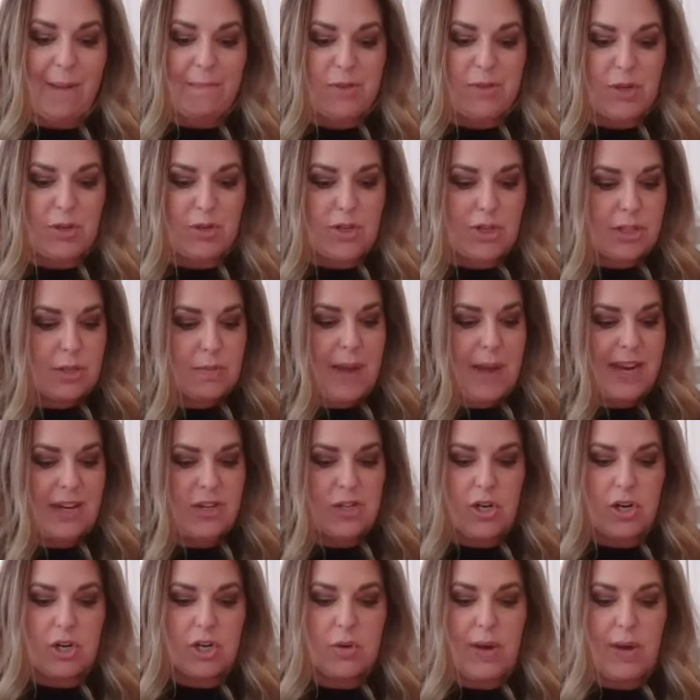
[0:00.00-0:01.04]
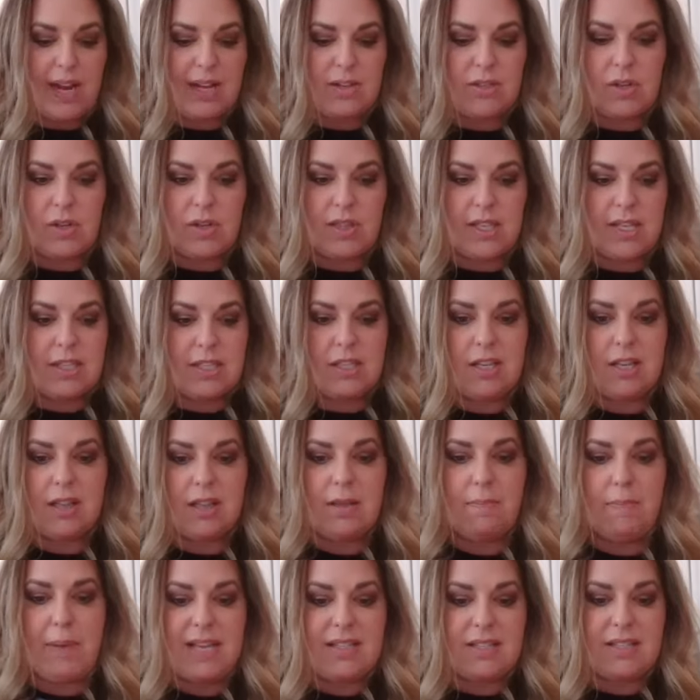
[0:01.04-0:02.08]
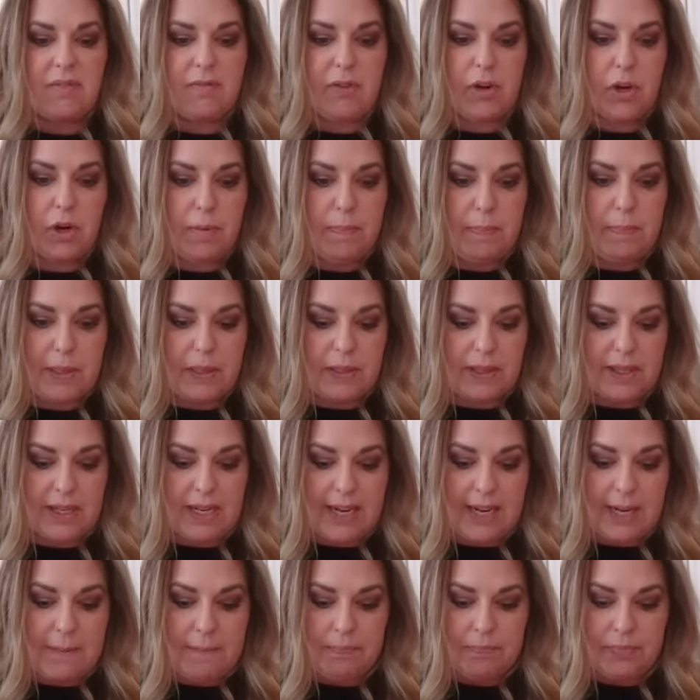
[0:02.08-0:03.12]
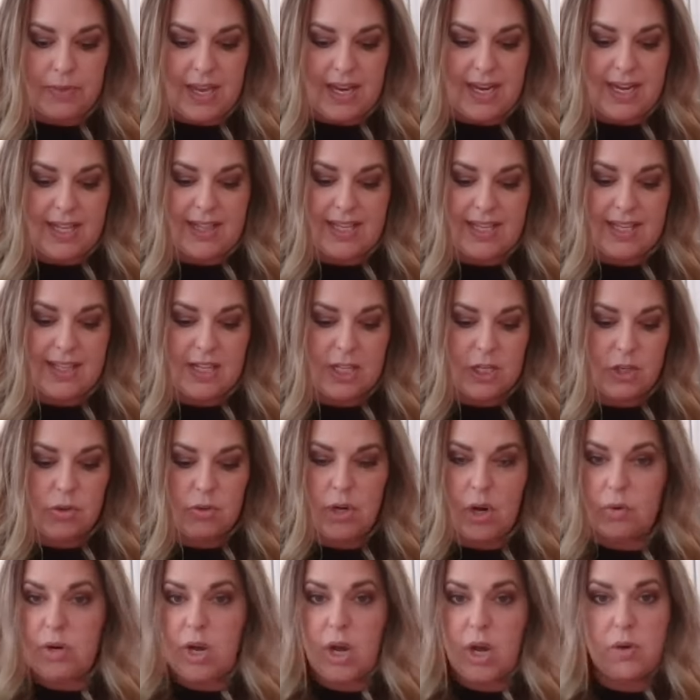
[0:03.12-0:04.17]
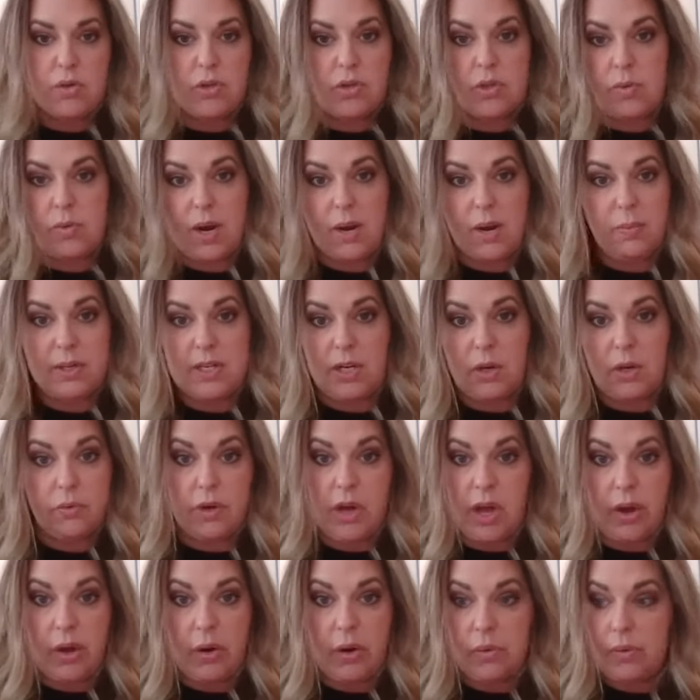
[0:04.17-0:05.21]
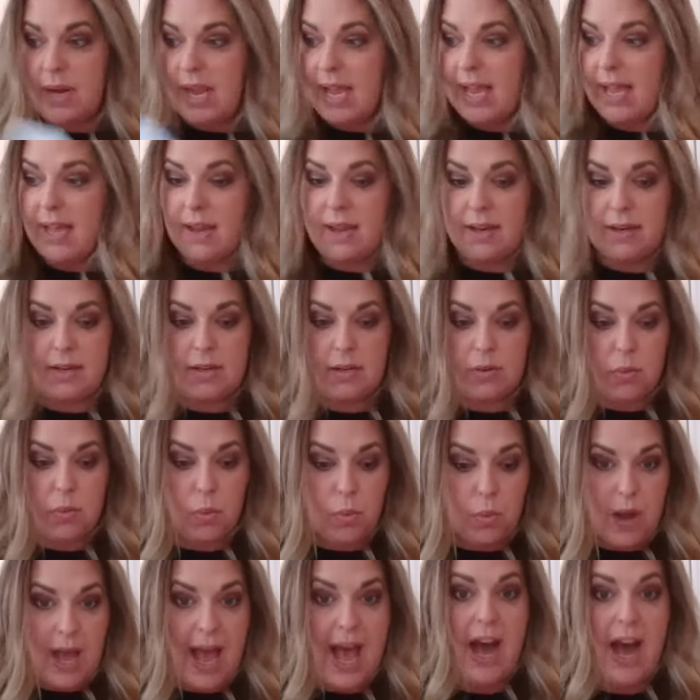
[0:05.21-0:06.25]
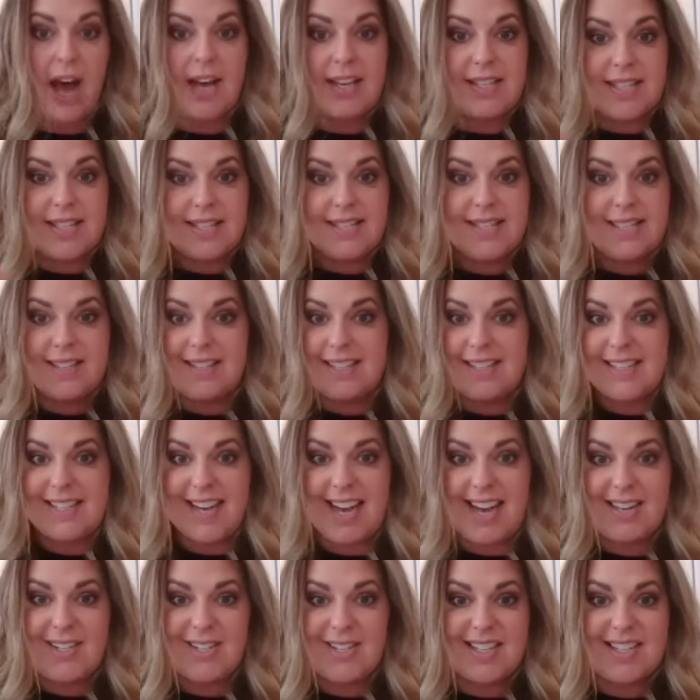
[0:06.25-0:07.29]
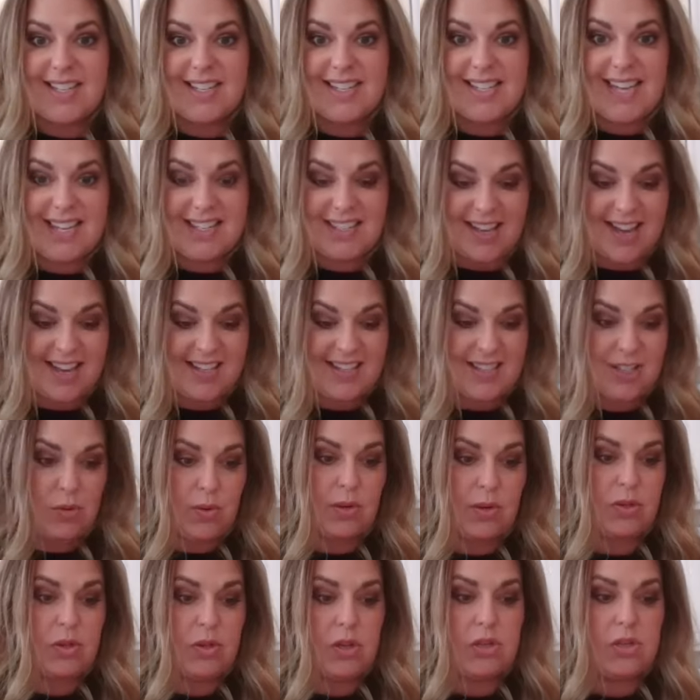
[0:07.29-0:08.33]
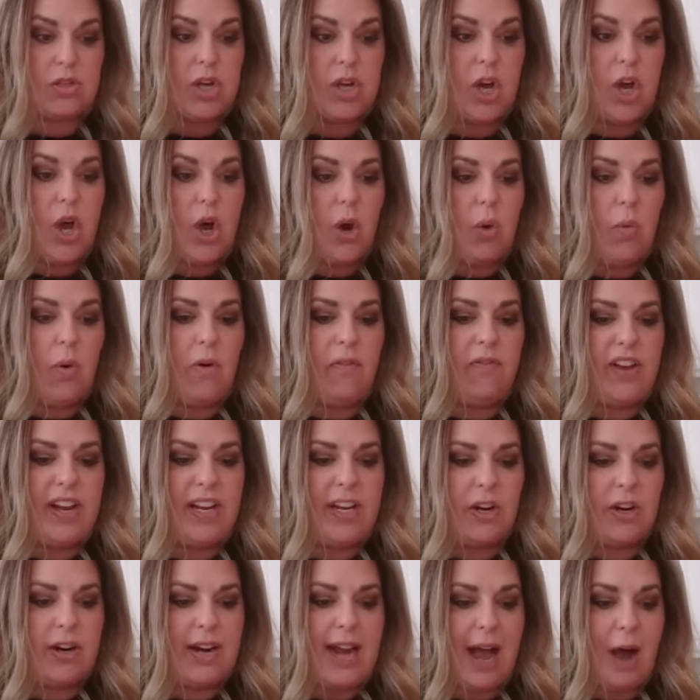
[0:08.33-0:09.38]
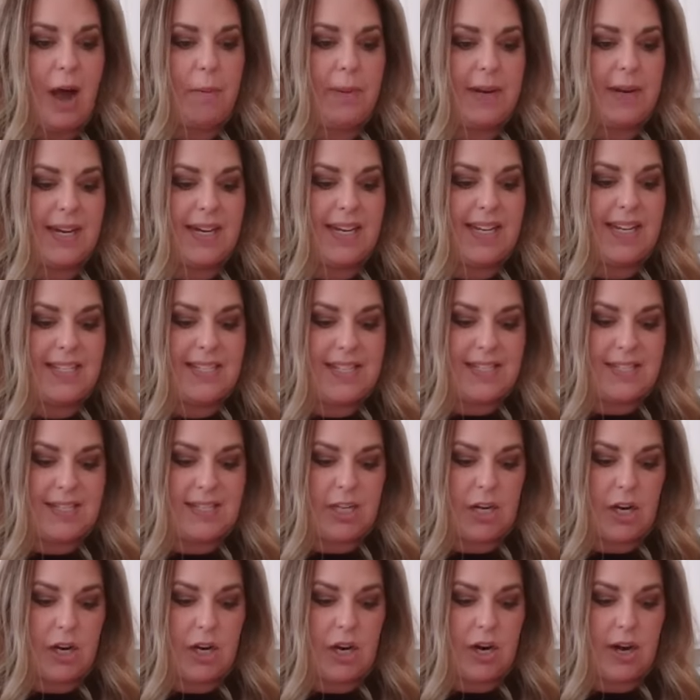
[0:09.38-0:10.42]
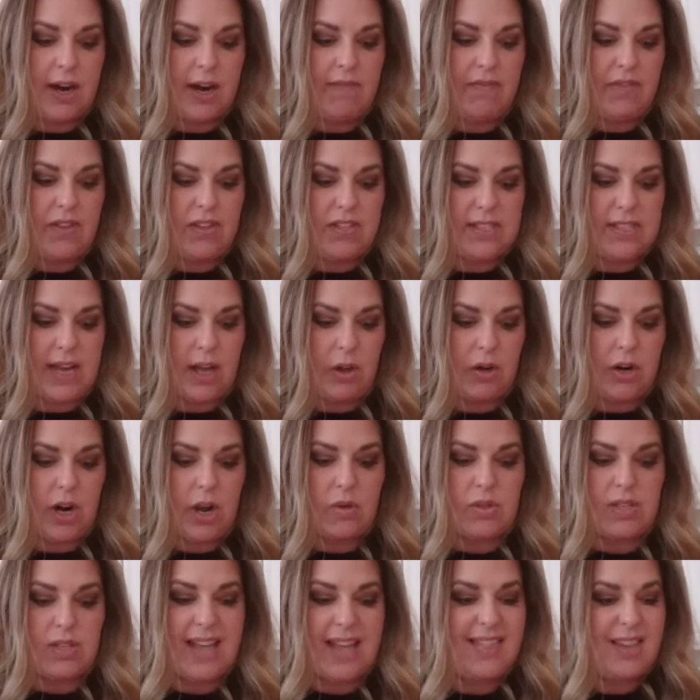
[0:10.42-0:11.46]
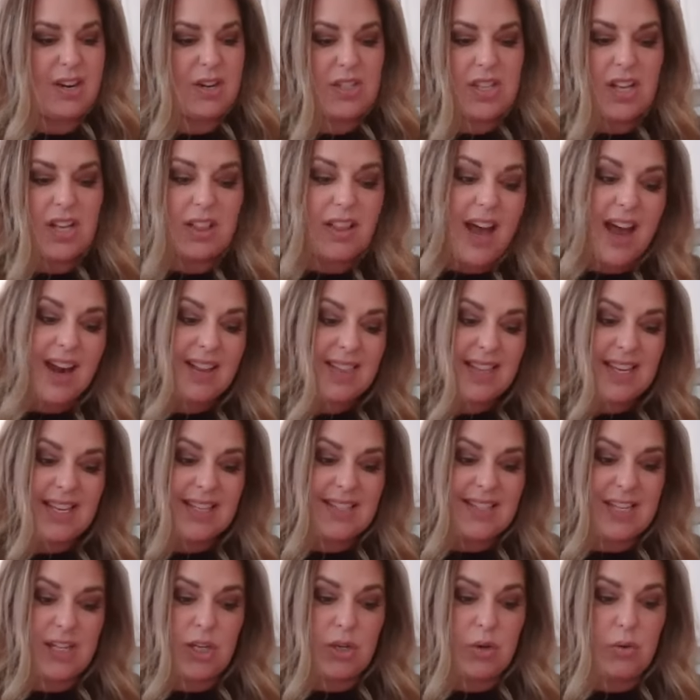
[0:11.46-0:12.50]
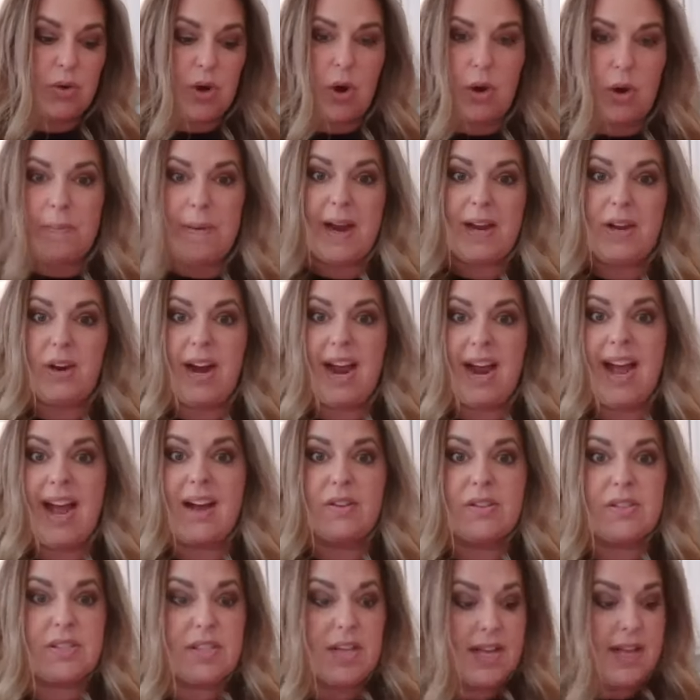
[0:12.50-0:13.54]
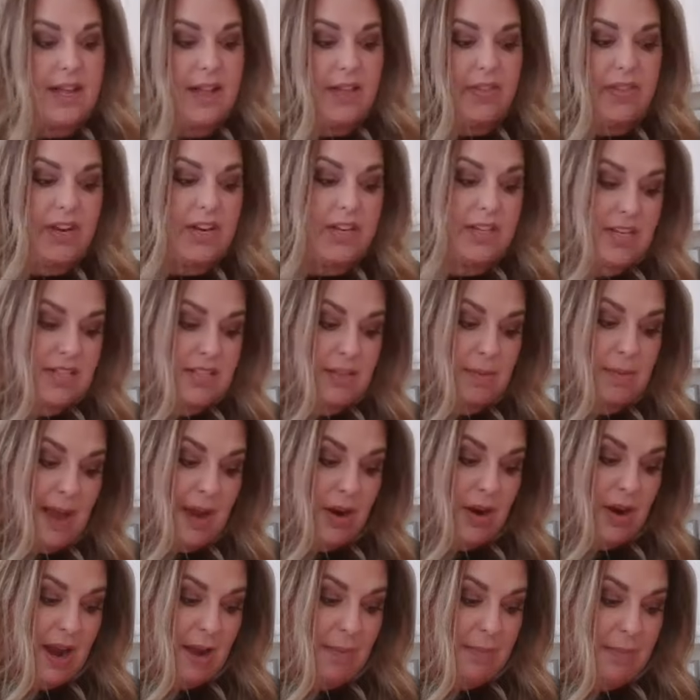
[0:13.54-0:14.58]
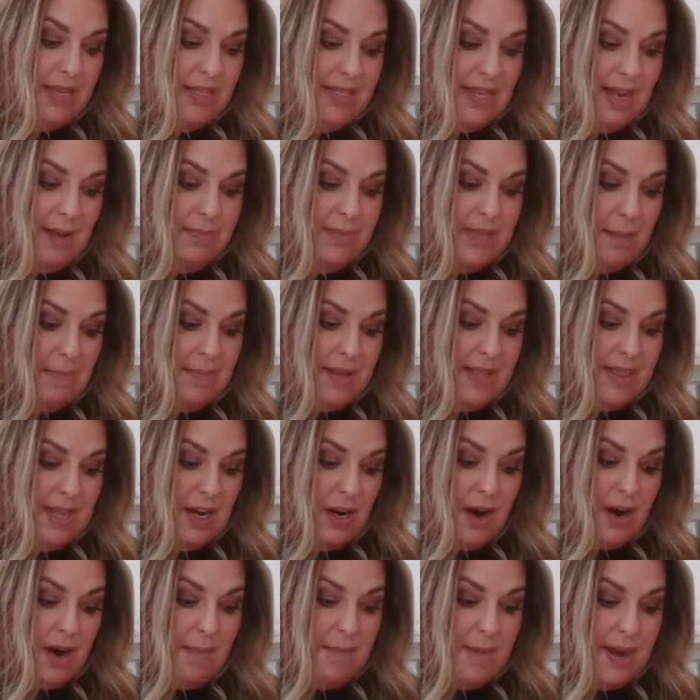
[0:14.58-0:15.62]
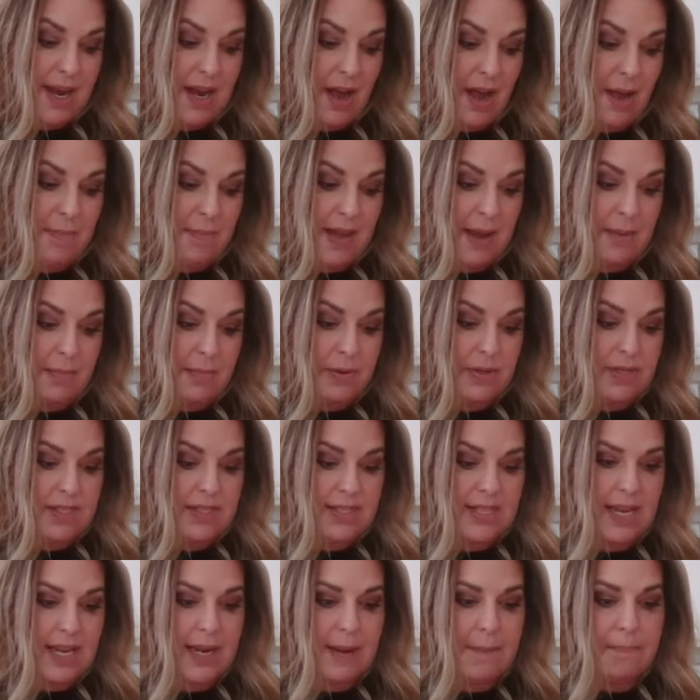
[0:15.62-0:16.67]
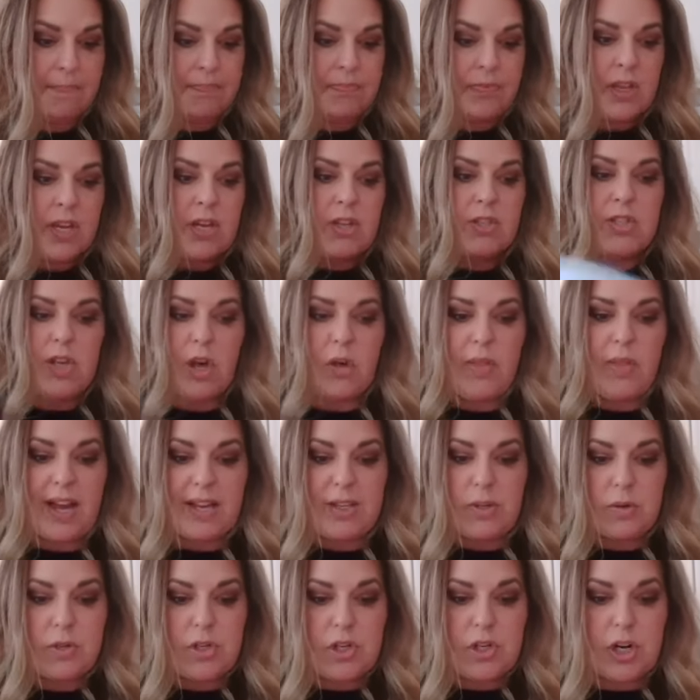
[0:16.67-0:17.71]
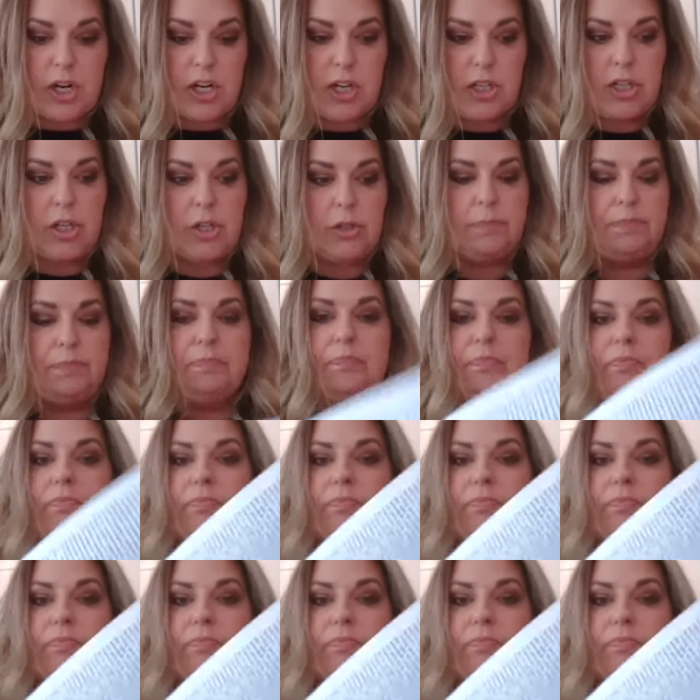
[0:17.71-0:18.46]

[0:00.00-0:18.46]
So just make sure you answer these to the best of your ability. Anything that you don't know, just write, we don't know. And us as the listing agents, as licensed realtors, we'll figure it out. But it is easier if the seller knows. And there's a lot of things that you know about your house that it doesn't matter how many times I'm in there, I may not be able to see. So that's what you're going to do.